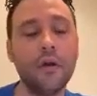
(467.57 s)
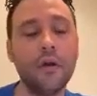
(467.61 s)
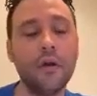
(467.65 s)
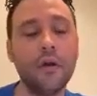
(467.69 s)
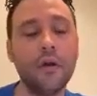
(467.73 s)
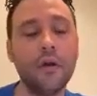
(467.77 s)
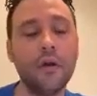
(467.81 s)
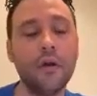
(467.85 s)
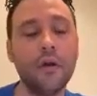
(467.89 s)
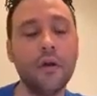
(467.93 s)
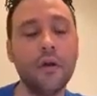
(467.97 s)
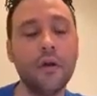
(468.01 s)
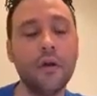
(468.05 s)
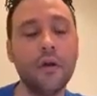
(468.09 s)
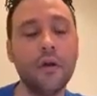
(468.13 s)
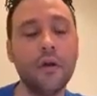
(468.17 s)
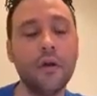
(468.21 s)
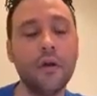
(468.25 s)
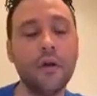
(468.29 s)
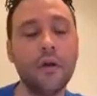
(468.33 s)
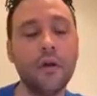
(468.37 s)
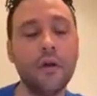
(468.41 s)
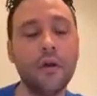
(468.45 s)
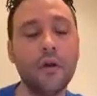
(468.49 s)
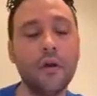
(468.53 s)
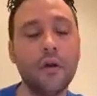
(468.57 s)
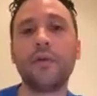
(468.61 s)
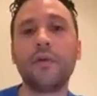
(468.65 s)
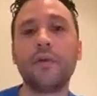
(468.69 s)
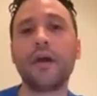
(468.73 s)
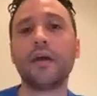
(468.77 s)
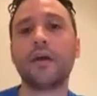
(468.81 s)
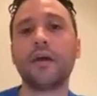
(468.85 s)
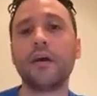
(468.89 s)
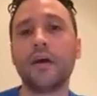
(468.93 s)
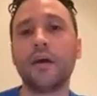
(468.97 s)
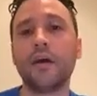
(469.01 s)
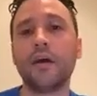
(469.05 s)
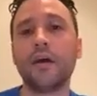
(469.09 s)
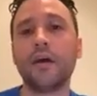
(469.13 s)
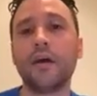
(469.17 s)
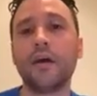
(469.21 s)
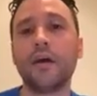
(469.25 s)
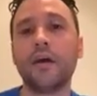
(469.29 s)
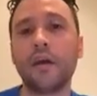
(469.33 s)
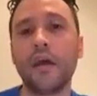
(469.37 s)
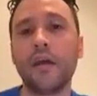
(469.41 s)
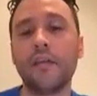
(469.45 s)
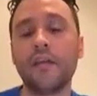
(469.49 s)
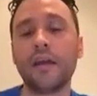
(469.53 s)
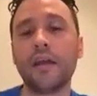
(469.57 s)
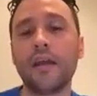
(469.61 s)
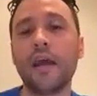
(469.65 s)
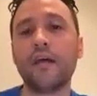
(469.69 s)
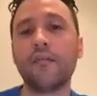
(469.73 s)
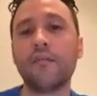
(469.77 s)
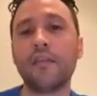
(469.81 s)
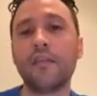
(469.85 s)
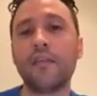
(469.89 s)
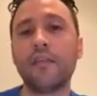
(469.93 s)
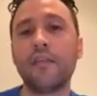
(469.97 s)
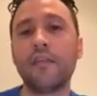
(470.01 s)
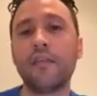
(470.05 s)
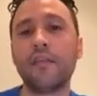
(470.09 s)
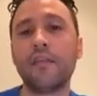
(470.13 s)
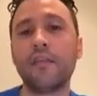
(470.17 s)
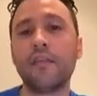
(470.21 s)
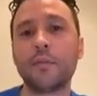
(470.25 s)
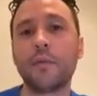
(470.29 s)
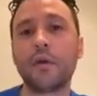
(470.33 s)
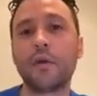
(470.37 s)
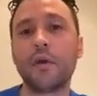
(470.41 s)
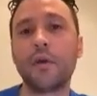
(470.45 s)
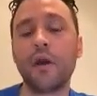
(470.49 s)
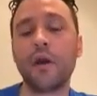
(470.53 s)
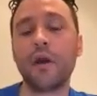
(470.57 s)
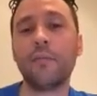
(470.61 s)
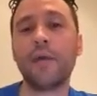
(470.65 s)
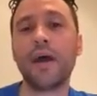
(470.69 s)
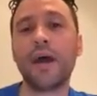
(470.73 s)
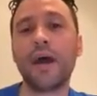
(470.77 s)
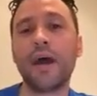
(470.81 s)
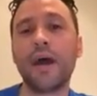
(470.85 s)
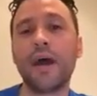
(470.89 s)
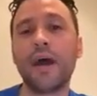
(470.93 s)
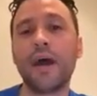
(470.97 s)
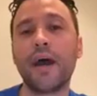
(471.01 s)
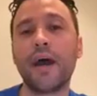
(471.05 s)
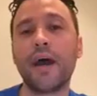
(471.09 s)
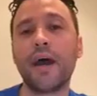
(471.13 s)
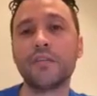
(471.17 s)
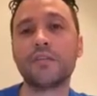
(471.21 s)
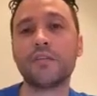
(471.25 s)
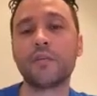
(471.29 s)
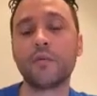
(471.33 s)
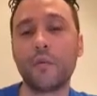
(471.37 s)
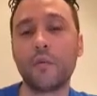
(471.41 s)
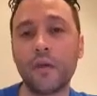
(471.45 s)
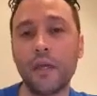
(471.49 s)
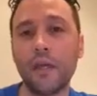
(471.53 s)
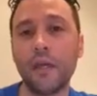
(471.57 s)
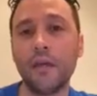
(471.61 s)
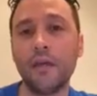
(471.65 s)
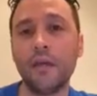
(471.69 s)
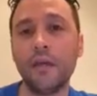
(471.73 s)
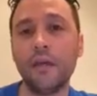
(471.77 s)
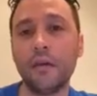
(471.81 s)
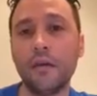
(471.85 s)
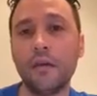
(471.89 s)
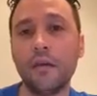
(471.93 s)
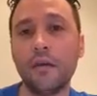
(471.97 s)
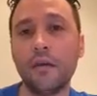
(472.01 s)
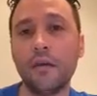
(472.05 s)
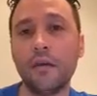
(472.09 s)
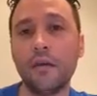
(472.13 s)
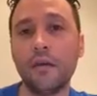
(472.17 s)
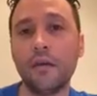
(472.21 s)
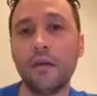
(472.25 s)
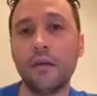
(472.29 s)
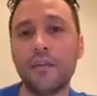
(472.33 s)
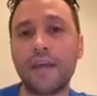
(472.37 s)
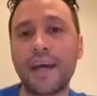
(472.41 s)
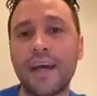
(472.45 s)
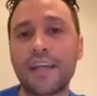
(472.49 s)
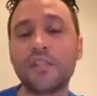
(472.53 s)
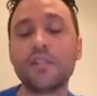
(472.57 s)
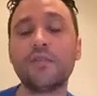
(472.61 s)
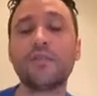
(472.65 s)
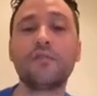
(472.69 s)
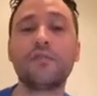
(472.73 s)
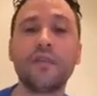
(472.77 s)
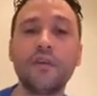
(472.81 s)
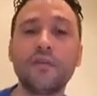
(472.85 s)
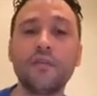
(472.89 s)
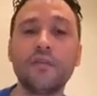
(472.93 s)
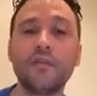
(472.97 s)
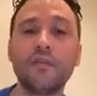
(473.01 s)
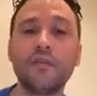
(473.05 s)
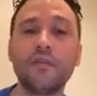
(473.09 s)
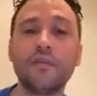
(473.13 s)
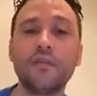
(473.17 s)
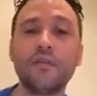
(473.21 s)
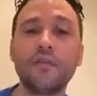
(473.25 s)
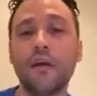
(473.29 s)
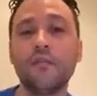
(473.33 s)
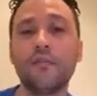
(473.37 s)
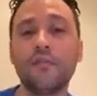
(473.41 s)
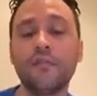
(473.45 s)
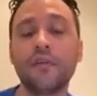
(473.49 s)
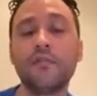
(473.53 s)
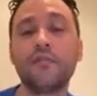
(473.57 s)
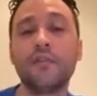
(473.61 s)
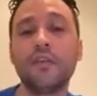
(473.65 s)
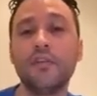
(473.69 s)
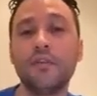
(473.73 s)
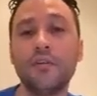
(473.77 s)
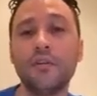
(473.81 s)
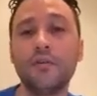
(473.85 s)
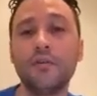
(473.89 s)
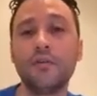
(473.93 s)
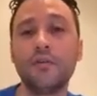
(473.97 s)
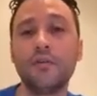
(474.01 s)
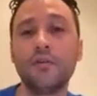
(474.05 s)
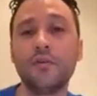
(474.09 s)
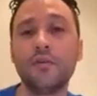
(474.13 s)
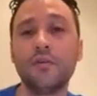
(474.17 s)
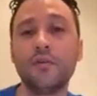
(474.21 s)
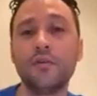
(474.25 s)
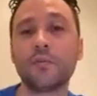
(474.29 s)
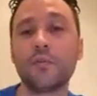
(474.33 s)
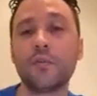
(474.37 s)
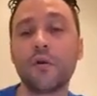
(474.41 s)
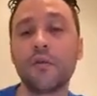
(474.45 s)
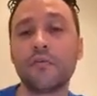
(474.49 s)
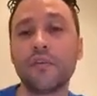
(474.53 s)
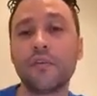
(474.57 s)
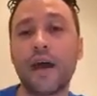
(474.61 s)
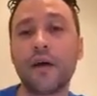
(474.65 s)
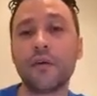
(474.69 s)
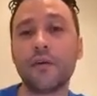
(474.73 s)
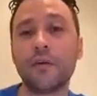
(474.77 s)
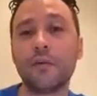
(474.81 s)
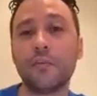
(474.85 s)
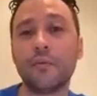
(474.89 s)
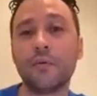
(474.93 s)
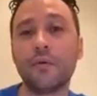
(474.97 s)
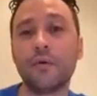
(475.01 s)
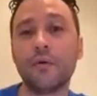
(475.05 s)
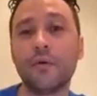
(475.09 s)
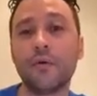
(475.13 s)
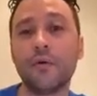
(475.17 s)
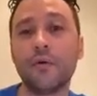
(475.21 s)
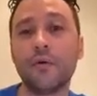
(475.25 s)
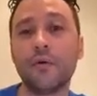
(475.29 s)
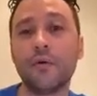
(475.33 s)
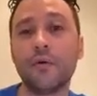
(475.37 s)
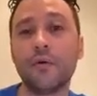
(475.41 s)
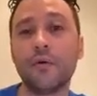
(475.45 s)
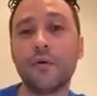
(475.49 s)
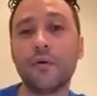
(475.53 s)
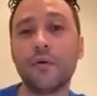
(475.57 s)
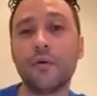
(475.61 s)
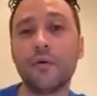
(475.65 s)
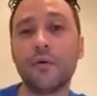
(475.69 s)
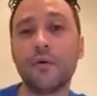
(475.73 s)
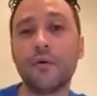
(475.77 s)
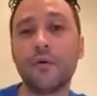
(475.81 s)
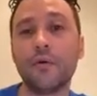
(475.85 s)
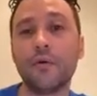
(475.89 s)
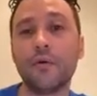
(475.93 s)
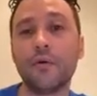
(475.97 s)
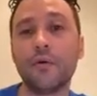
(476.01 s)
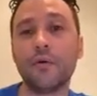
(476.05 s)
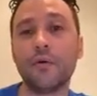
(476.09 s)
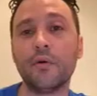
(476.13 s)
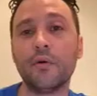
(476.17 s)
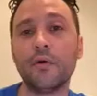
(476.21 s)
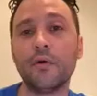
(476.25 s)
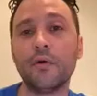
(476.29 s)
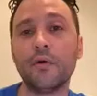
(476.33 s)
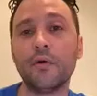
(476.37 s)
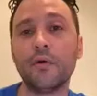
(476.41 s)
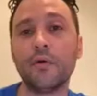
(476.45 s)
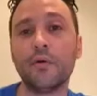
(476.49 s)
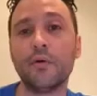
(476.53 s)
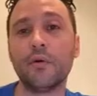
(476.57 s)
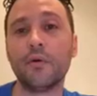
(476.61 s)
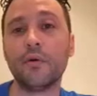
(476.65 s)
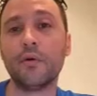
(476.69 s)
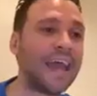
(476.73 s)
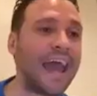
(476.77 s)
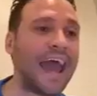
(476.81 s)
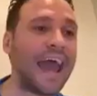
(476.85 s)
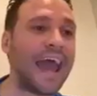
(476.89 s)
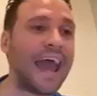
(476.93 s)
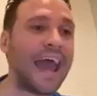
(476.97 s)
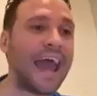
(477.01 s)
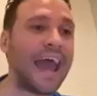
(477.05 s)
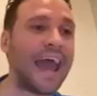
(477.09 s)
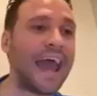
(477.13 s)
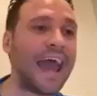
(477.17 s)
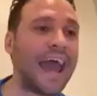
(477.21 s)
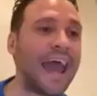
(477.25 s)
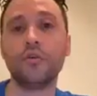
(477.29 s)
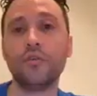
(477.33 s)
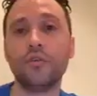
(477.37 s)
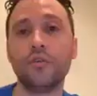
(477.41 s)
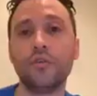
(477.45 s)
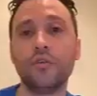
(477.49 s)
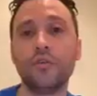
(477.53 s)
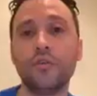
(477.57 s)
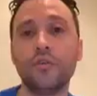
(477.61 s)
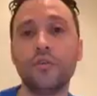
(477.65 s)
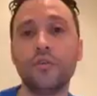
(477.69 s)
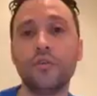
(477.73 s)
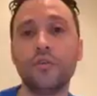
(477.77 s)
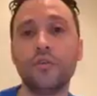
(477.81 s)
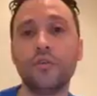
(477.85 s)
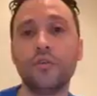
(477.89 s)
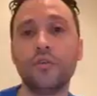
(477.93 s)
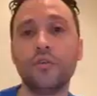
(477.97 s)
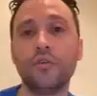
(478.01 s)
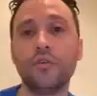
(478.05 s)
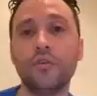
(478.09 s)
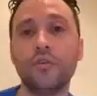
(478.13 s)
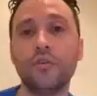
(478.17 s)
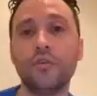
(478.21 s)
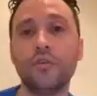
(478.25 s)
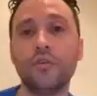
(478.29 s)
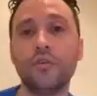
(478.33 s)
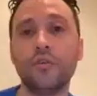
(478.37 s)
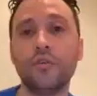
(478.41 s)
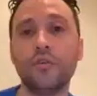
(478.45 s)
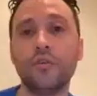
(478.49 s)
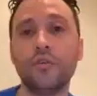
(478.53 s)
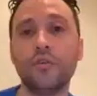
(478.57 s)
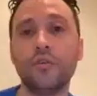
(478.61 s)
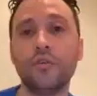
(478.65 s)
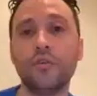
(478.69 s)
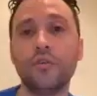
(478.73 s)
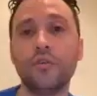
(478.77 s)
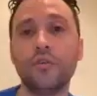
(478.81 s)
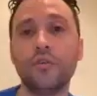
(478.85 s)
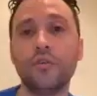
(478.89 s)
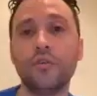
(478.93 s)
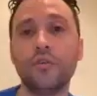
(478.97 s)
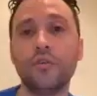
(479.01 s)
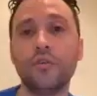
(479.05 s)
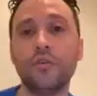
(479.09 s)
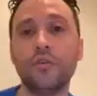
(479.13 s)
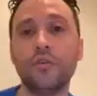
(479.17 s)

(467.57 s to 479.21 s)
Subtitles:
But if we help them get a customer and then have that customer come back once a week, that's 52 times more valuable than getting a single new person to come once.